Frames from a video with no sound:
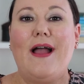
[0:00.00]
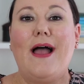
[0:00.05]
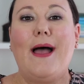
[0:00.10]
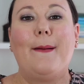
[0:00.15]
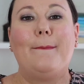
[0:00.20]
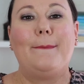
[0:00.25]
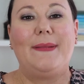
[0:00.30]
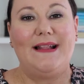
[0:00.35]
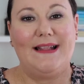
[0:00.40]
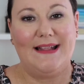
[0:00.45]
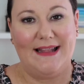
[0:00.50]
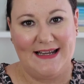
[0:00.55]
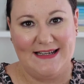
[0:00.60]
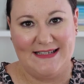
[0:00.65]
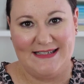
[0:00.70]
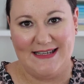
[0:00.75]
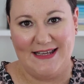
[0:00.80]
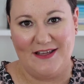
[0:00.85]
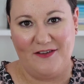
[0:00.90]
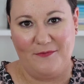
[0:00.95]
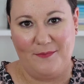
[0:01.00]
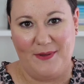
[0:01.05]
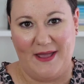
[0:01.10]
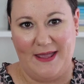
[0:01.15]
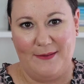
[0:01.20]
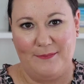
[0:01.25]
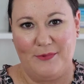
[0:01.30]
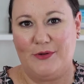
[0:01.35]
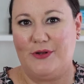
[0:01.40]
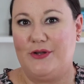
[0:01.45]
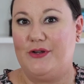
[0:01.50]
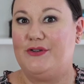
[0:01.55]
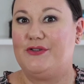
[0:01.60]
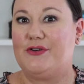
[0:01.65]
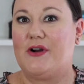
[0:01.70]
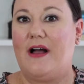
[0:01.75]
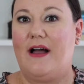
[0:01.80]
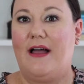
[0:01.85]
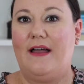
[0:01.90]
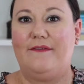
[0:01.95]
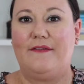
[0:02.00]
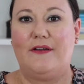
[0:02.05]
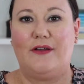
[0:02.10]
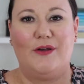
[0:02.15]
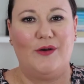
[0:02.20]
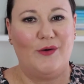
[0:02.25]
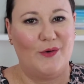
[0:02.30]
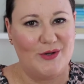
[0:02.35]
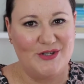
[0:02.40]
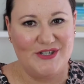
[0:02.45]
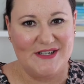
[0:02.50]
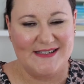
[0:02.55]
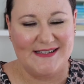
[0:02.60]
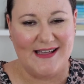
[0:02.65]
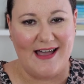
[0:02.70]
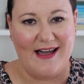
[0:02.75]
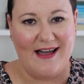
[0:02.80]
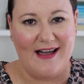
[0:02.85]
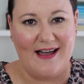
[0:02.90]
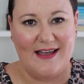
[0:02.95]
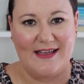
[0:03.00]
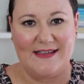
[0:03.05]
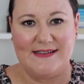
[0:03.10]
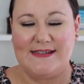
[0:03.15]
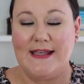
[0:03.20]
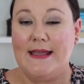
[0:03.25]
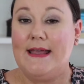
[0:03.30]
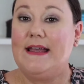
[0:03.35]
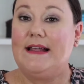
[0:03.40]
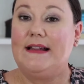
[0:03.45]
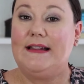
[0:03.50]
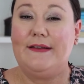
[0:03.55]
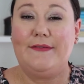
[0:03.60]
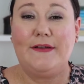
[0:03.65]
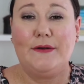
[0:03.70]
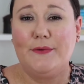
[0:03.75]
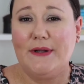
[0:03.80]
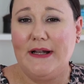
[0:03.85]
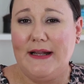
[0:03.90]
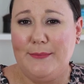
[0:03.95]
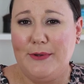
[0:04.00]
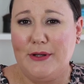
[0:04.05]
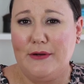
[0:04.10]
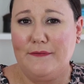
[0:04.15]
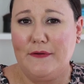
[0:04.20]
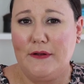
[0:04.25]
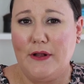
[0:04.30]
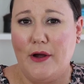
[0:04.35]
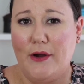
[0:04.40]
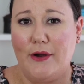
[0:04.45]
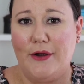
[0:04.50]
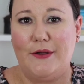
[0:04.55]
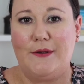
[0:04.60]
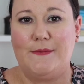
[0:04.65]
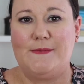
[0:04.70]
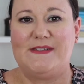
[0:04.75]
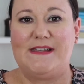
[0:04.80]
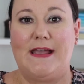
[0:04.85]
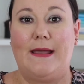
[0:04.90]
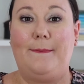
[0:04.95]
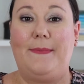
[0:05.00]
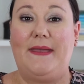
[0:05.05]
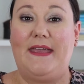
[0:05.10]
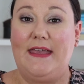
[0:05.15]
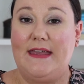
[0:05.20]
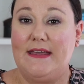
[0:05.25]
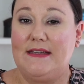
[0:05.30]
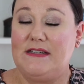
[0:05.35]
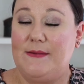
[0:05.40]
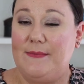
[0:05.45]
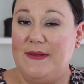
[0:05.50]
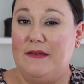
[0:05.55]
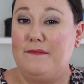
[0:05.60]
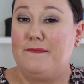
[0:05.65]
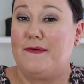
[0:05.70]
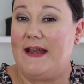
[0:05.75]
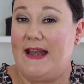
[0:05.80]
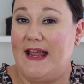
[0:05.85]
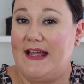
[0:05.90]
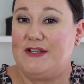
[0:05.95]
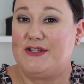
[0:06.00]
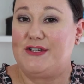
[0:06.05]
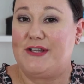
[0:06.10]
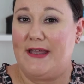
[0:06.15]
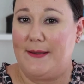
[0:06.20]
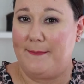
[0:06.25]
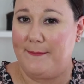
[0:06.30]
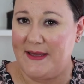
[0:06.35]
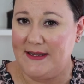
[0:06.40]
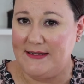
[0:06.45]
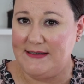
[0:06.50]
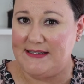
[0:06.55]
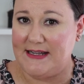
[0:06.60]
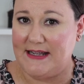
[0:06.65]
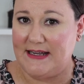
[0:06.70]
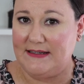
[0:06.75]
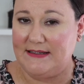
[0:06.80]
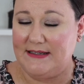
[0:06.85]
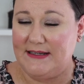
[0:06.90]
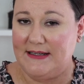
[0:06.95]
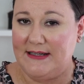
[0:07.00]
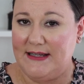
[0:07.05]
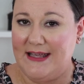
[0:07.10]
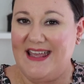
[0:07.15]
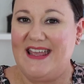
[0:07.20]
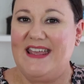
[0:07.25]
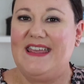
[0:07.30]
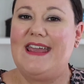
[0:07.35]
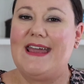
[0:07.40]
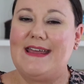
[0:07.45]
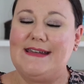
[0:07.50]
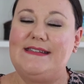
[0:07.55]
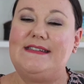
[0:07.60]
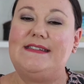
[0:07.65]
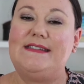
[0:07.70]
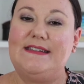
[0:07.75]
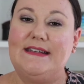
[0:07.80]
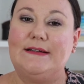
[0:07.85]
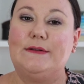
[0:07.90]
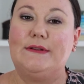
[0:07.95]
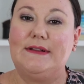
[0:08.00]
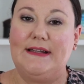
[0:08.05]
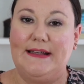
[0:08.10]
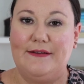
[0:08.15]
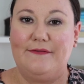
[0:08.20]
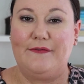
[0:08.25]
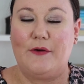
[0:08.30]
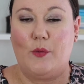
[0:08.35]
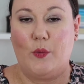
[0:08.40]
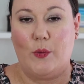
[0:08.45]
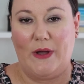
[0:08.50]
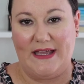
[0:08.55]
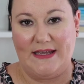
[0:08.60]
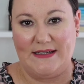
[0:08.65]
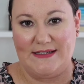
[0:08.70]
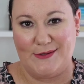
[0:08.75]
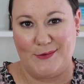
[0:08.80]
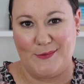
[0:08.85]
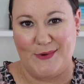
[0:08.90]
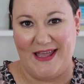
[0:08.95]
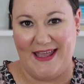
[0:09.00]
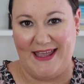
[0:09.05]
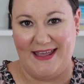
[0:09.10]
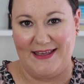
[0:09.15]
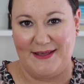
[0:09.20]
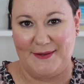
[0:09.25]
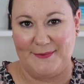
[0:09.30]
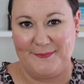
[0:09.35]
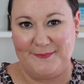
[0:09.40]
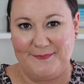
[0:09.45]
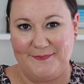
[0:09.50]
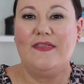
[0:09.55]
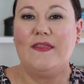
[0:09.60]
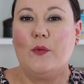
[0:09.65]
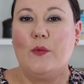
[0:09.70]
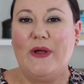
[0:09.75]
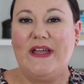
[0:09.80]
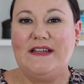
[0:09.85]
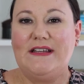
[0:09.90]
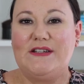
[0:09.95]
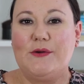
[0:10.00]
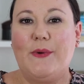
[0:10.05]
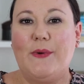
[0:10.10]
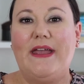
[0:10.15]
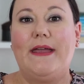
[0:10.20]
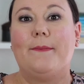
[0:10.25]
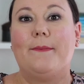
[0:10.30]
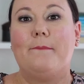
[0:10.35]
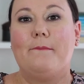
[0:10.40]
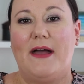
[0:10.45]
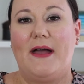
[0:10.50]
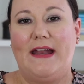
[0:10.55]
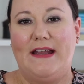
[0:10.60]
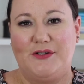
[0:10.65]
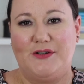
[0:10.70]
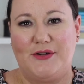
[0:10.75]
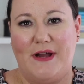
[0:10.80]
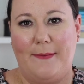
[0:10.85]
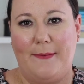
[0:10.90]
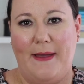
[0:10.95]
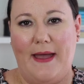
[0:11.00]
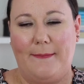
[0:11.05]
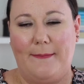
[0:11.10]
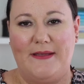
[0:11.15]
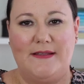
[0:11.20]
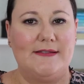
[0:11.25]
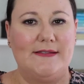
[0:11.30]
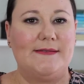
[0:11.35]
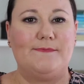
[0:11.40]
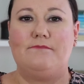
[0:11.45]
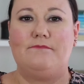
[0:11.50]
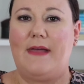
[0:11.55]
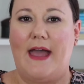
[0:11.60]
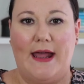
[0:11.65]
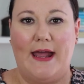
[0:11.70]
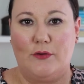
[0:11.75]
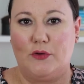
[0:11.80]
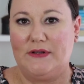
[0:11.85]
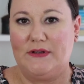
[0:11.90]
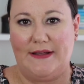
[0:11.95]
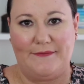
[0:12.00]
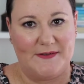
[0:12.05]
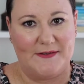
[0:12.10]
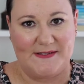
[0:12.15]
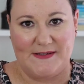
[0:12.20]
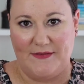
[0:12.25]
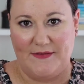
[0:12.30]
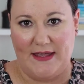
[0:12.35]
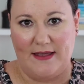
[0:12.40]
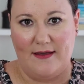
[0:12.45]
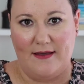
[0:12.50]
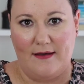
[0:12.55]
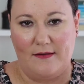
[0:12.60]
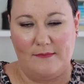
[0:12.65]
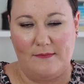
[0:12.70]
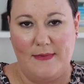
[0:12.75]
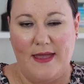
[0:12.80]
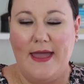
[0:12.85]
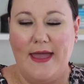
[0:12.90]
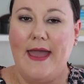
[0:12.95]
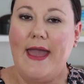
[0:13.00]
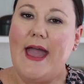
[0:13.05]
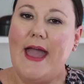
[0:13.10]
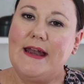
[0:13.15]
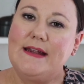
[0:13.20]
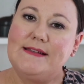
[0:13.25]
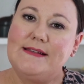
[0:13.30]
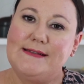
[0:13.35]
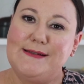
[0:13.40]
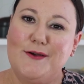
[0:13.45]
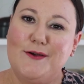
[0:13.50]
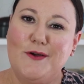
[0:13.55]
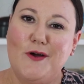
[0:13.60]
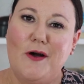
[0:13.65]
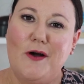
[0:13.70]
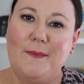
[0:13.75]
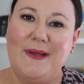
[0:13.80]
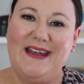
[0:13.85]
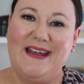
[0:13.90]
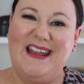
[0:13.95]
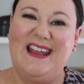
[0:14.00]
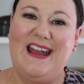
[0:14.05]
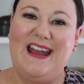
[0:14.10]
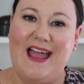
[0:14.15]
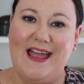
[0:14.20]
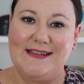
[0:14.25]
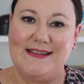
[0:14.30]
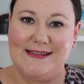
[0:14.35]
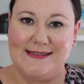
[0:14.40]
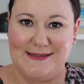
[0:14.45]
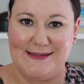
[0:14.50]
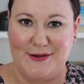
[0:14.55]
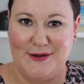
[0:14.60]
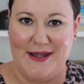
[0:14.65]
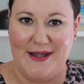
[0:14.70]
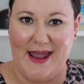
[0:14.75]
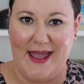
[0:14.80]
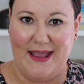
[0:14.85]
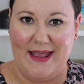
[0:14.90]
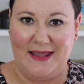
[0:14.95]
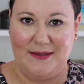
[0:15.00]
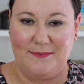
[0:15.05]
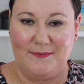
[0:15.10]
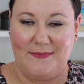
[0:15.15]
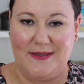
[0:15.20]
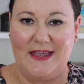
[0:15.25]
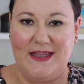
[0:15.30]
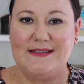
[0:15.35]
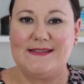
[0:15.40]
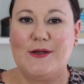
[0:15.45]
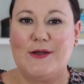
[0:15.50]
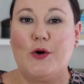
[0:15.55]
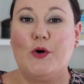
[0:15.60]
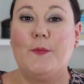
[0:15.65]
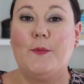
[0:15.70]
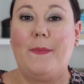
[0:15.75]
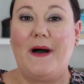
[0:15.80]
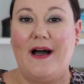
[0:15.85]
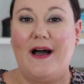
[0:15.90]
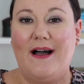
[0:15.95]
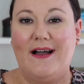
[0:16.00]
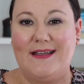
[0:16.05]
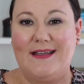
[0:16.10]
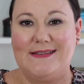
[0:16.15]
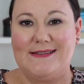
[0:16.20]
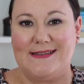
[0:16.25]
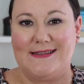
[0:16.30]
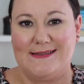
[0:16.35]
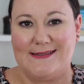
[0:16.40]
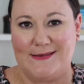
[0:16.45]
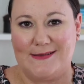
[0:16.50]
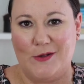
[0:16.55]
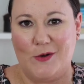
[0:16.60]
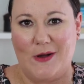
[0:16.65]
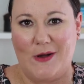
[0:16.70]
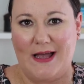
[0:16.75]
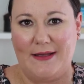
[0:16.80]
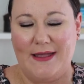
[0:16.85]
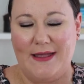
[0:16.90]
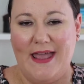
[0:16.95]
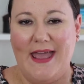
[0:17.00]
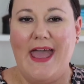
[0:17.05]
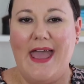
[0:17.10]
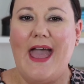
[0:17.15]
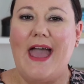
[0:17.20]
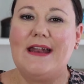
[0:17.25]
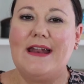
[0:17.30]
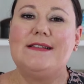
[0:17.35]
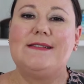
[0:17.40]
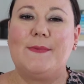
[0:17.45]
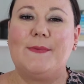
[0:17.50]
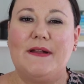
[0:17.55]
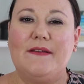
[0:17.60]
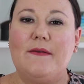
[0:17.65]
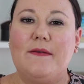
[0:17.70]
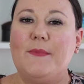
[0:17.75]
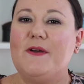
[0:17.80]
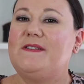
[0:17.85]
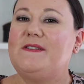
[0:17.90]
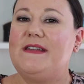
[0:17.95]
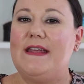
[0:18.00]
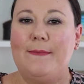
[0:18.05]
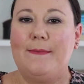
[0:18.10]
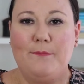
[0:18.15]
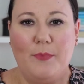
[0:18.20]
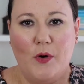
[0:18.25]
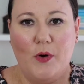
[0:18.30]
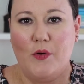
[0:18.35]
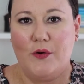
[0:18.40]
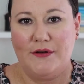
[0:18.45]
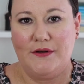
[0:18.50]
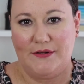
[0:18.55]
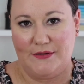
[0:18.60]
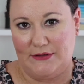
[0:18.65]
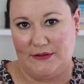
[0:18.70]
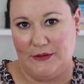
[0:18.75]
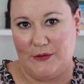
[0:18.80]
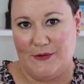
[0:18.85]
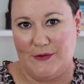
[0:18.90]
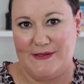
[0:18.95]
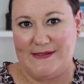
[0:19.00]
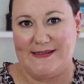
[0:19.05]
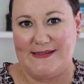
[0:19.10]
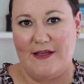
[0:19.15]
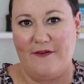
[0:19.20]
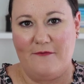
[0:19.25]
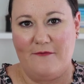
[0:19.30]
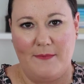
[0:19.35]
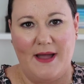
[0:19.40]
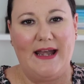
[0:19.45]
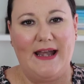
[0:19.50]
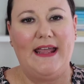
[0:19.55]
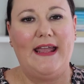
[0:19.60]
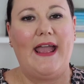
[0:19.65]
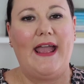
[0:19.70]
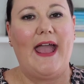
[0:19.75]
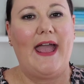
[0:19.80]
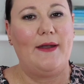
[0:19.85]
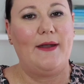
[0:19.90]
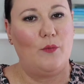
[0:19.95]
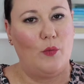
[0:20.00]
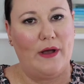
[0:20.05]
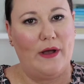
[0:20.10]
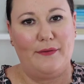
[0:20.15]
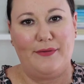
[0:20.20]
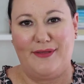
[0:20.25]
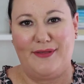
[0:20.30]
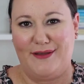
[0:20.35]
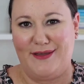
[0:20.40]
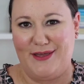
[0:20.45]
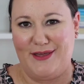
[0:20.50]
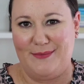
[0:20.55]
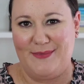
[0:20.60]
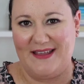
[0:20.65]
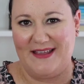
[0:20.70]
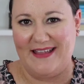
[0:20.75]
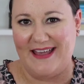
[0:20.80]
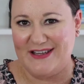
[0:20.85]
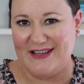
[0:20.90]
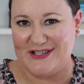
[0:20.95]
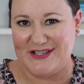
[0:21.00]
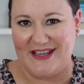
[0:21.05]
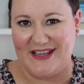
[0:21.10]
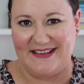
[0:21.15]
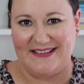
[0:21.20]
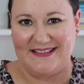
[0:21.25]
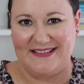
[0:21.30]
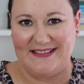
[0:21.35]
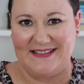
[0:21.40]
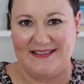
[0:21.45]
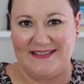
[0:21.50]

are plenty of people who drive gorgeous cars, live in really beautiful homes, appear to be financially abundant, yet still live week to week. The week-to-week money trap happens at all levels of income, and it's so common it has its own name. It's called Parkinsons Law, and it's one of the most important laws of money and wealth accumulation.